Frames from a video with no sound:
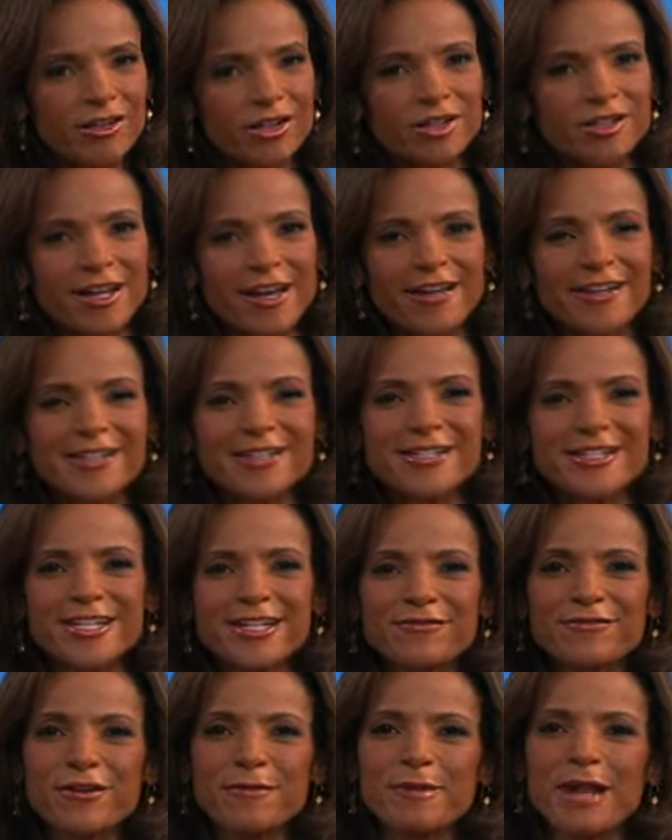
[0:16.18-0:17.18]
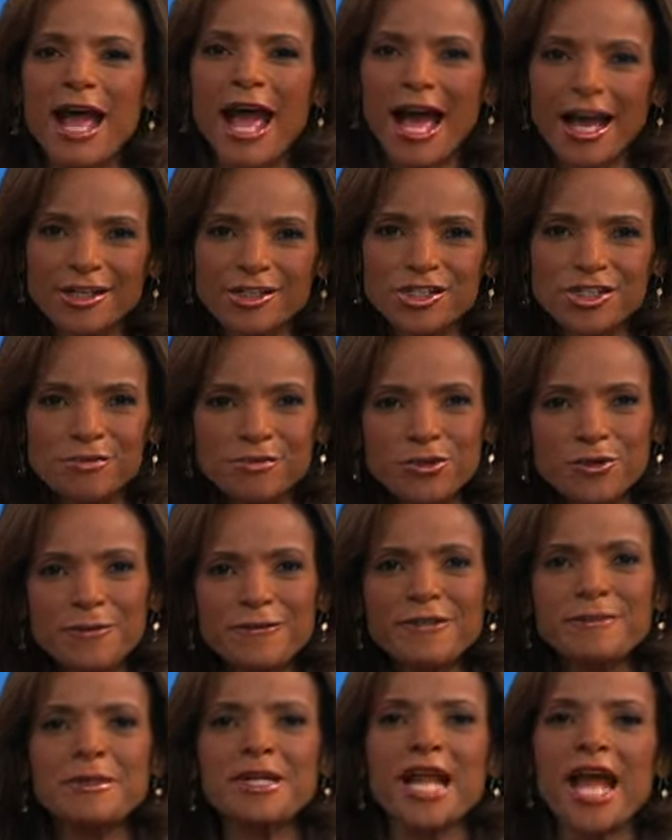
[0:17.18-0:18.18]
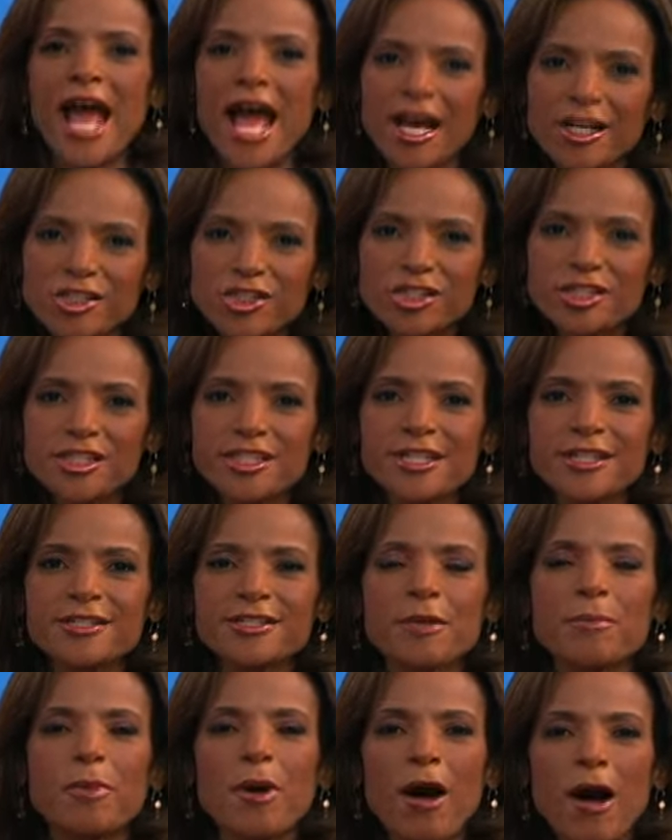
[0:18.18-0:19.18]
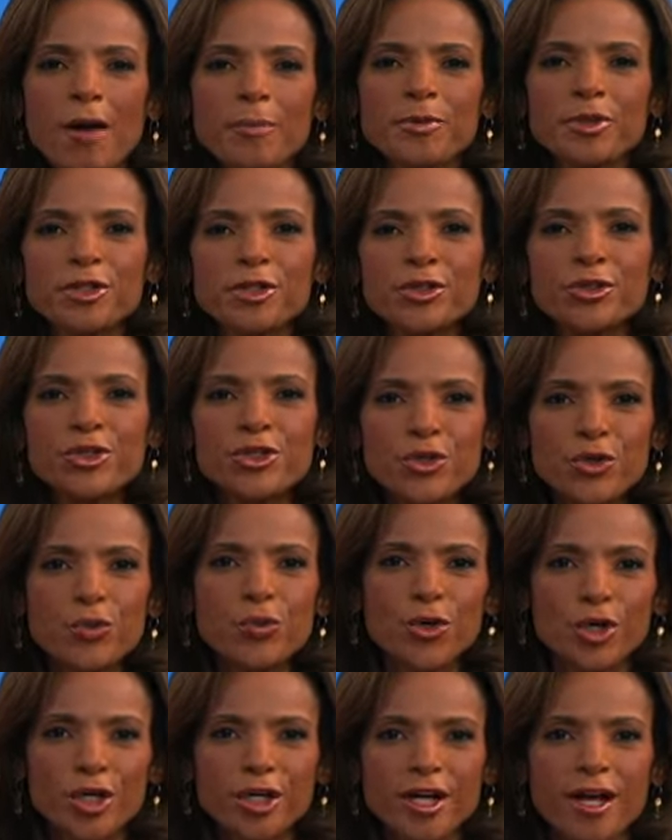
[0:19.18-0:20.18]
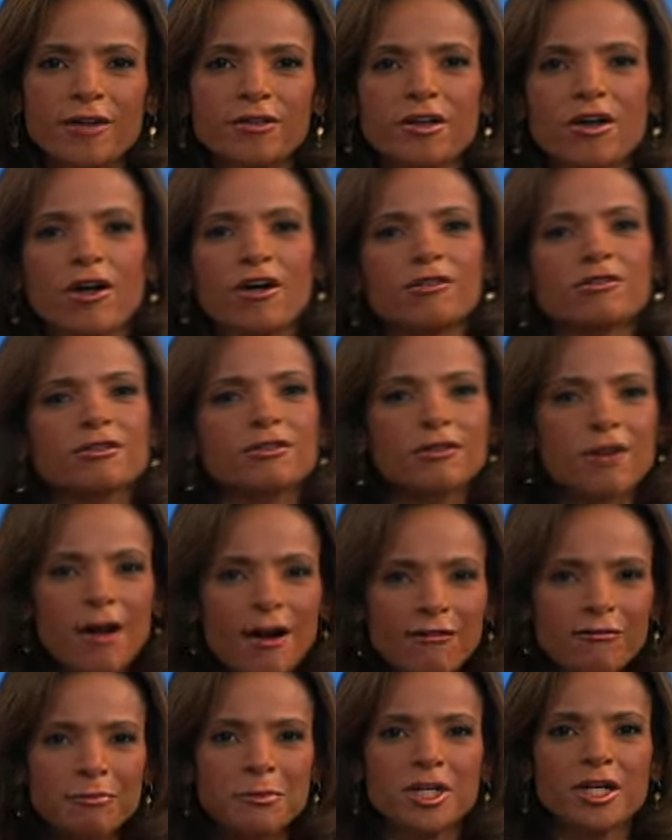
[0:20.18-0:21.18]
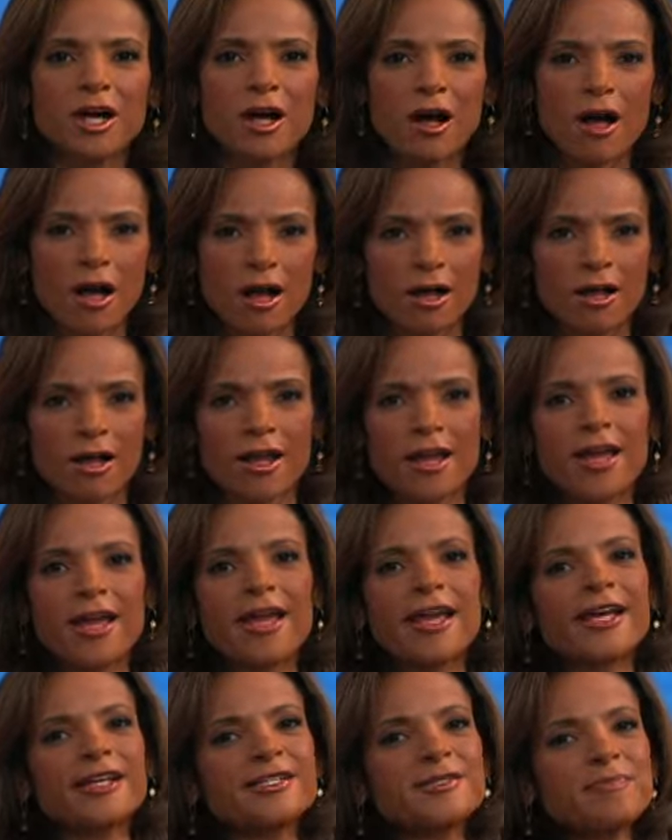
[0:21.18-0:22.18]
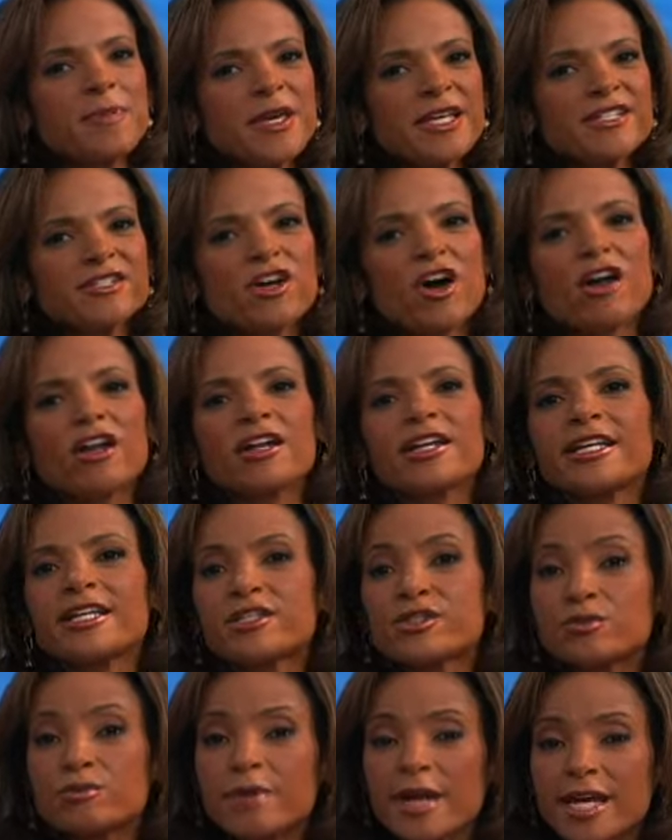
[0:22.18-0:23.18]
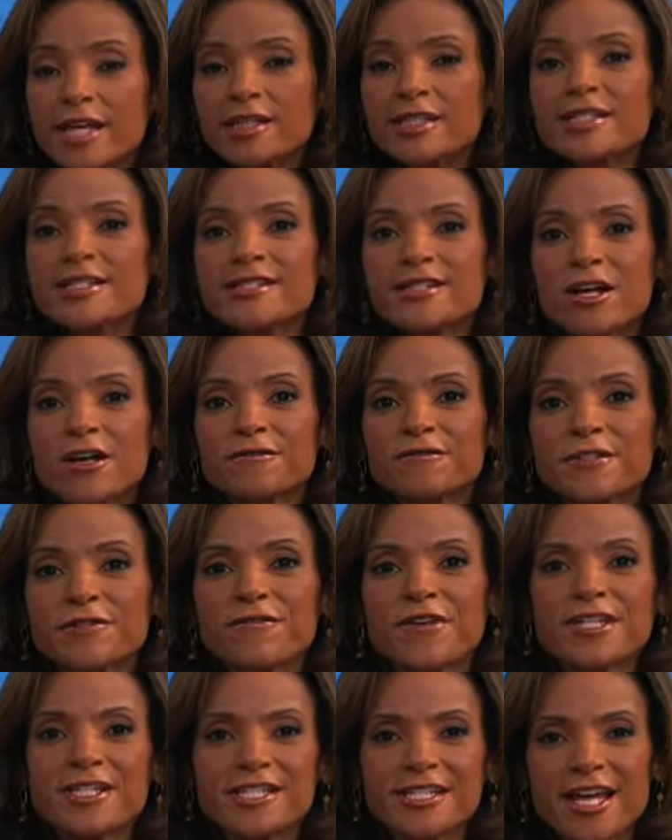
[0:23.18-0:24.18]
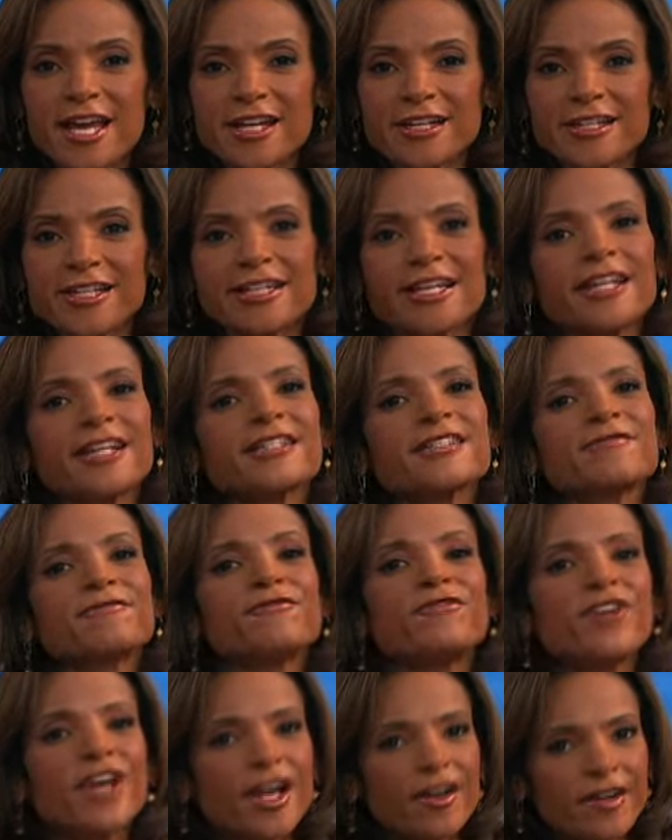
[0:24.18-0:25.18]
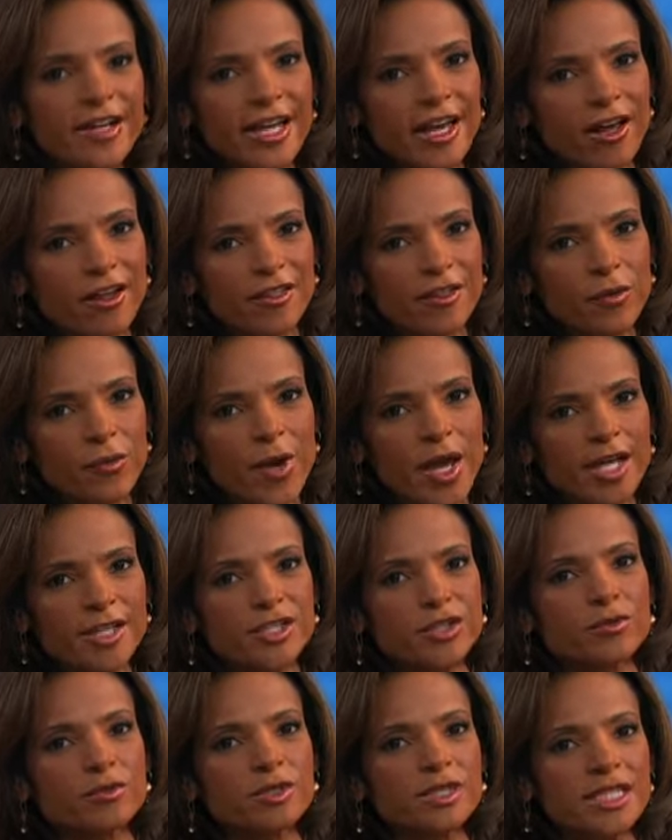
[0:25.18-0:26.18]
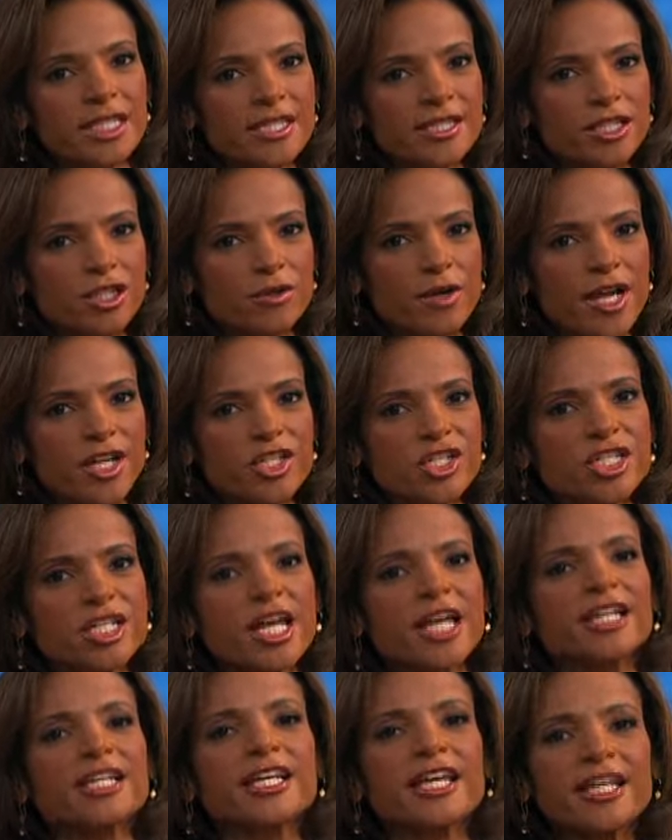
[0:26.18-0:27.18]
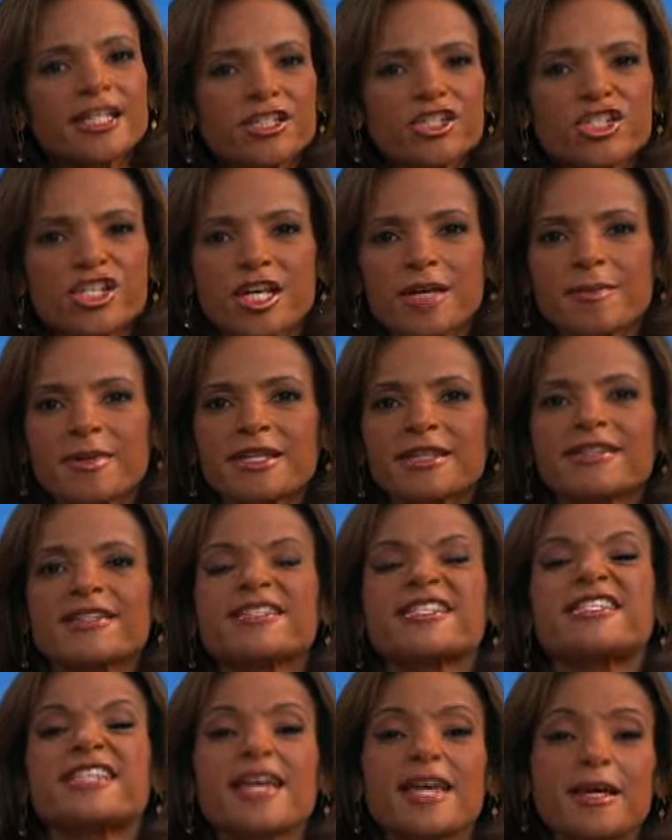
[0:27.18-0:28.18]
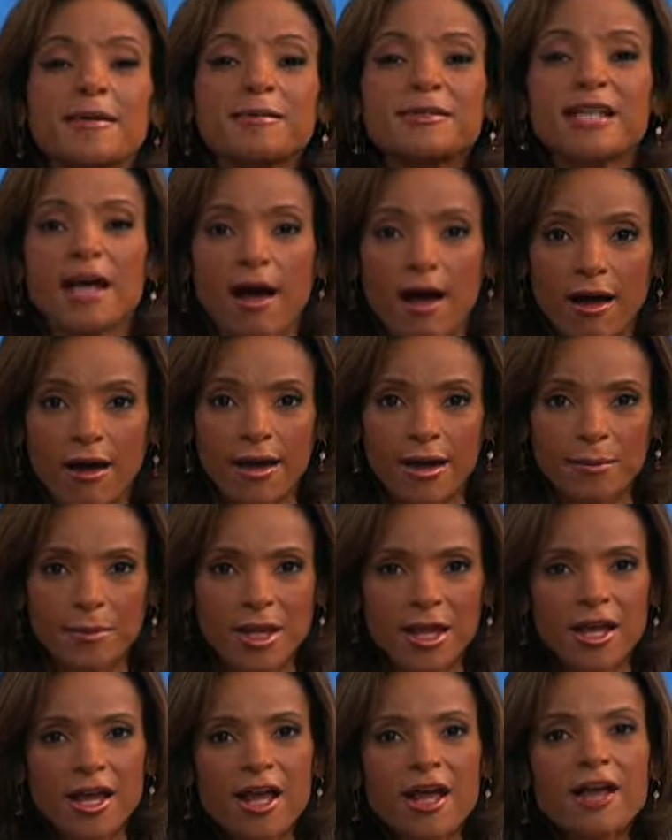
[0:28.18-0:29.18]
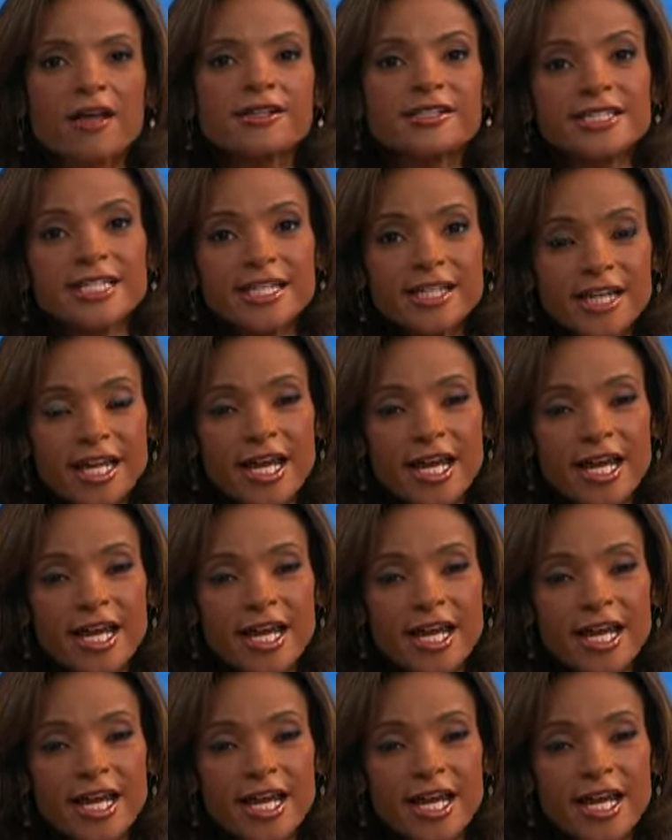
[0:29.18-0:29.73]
look like a scene from an action movie, but actually it's a popular new workout called Krav Maga. It's based on an Israeli self-defense technique, and it's a very healthy way to release aggression and get in shape at the same time. Tina